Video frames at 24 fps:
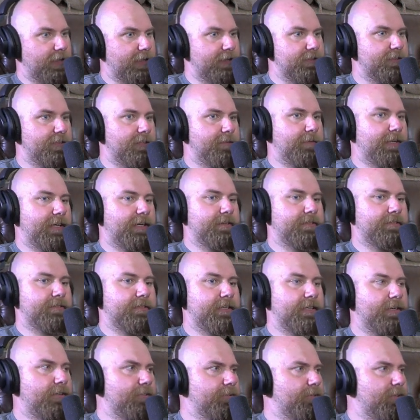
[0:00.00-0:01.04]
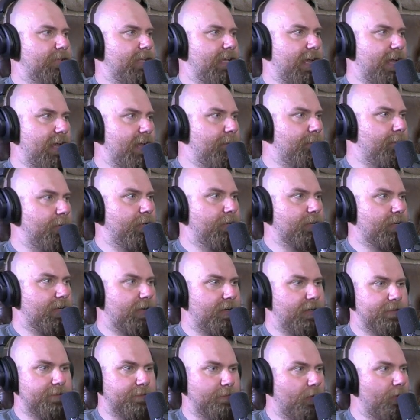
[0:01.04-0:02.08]
Crazy amounts. And also the ammo
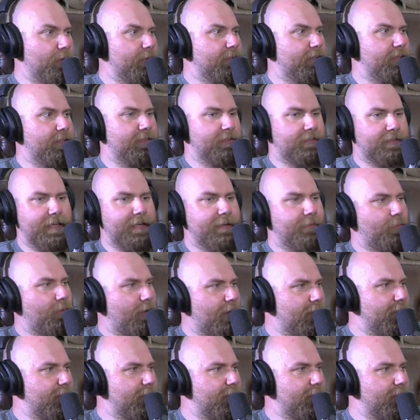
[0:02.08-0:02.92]
costs more than the damn